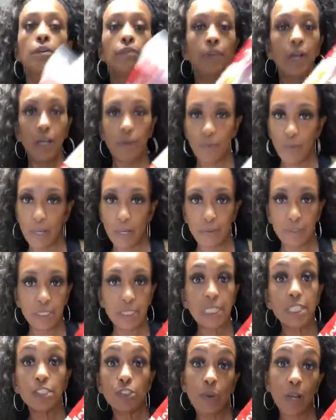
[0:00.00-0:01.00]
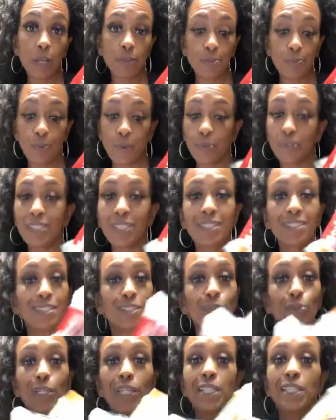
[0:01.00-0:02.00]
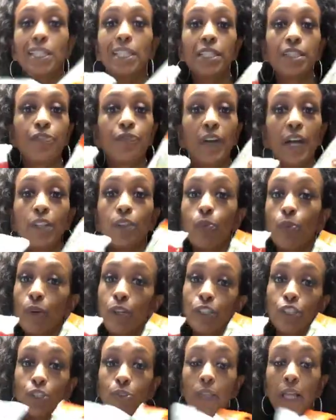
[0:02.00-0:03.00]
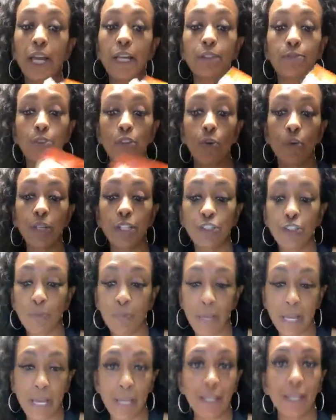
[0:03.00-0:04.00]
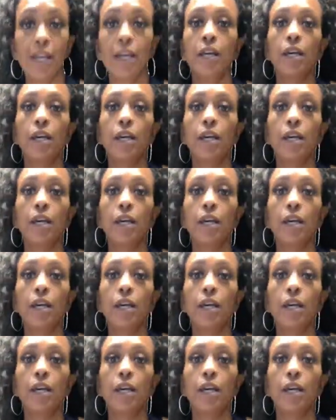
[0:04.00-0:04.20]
6 grams of protein. So get these. Find the ones you like. Throw it in your bag.